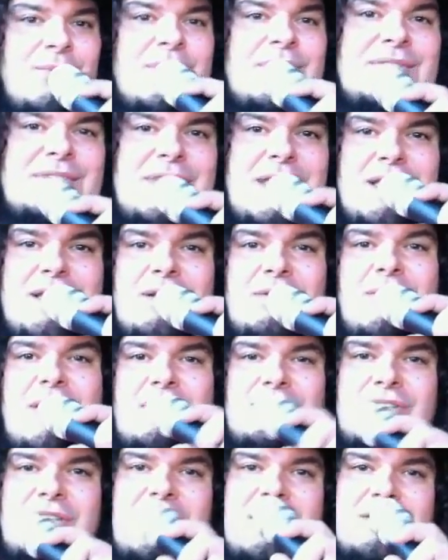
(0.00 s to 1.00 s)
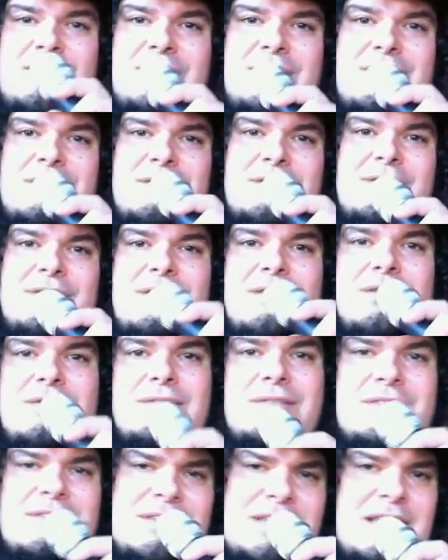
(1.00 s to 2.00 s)
want to say congratulations to you,
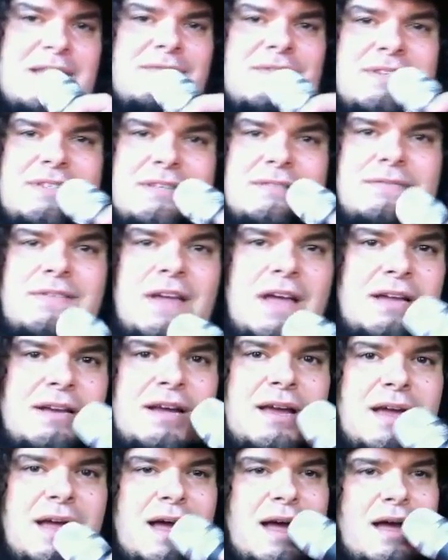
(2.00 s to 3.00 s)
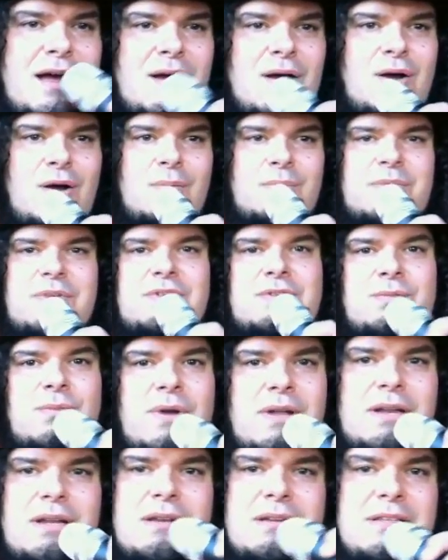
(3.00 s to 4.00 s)
Steve and Savannah. I hope this
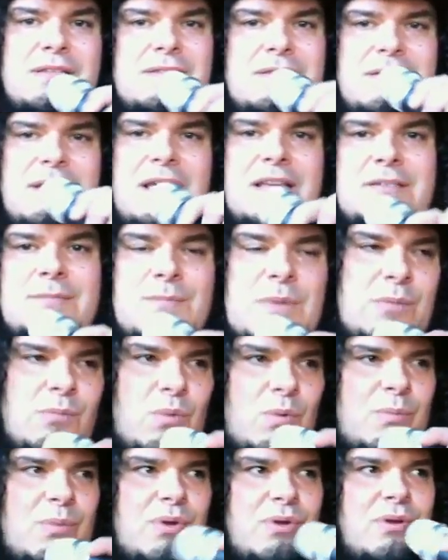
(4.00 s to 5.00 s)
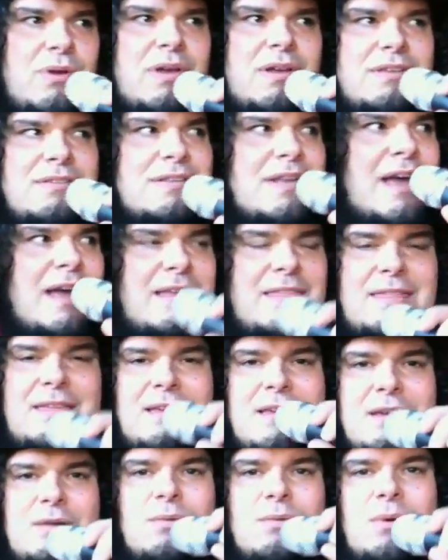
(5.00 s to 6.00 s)
wedding is as memorable as I
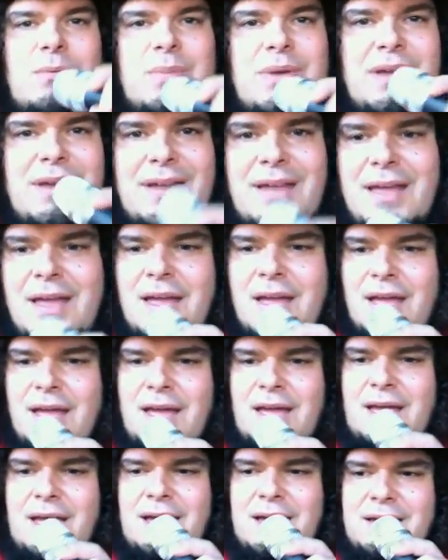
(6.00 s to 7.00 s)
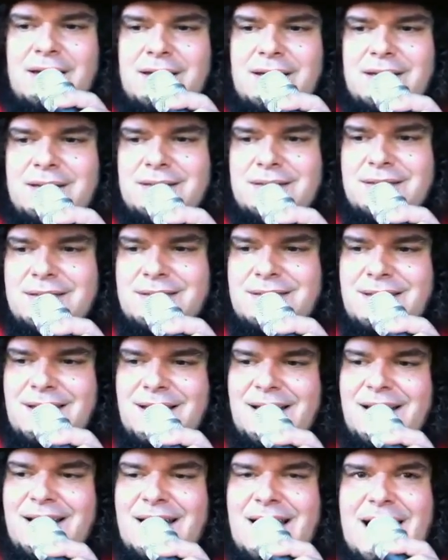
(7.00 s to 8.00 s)
think it will be, and
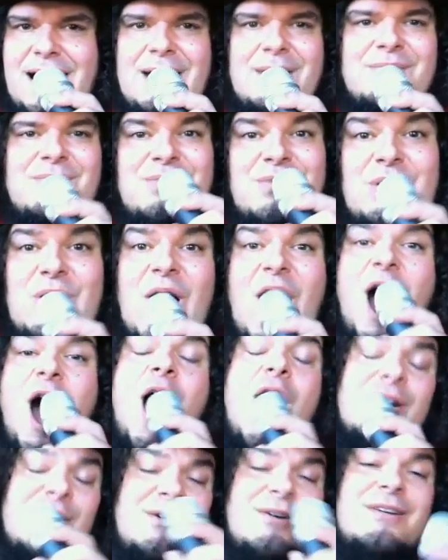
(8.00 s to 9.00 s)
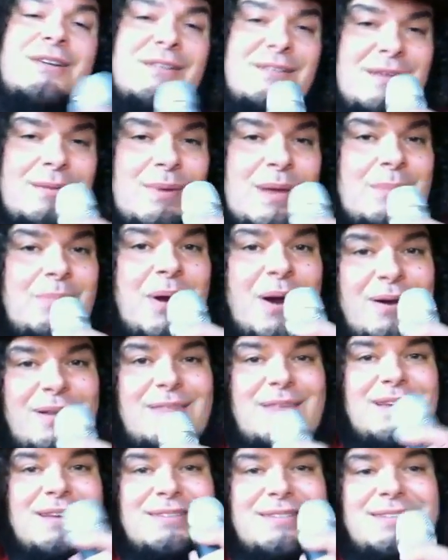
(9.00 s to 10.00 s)
uh, I am honored to be a part
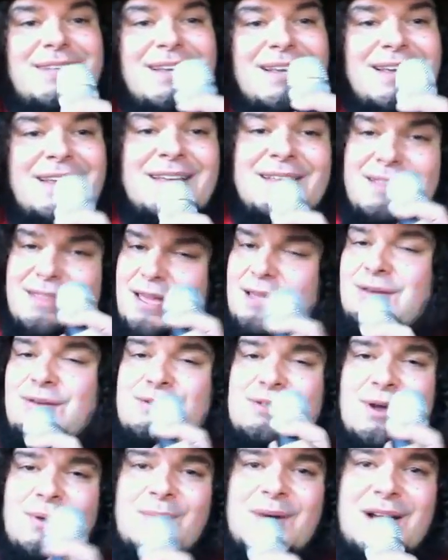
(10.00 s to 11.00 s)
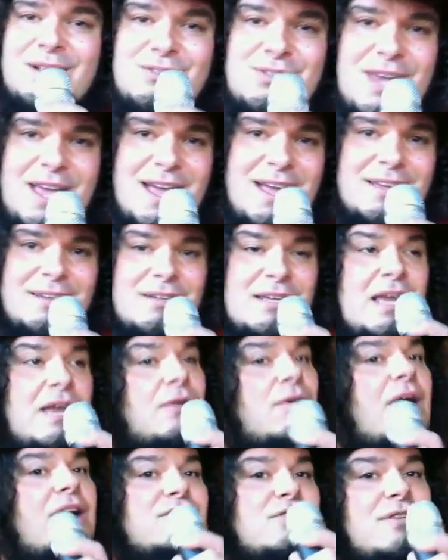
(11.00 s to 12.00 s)
of this. Thank you so much, and
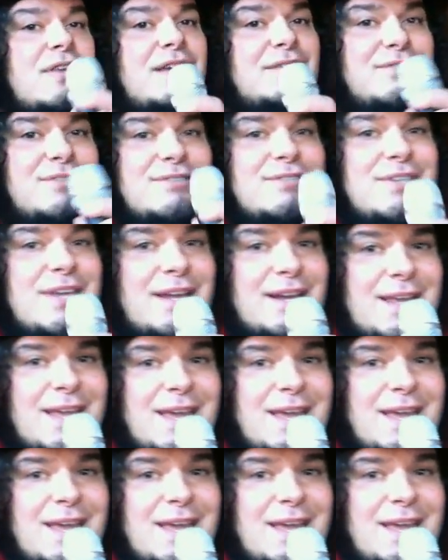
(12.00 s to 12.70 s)
congratulations yet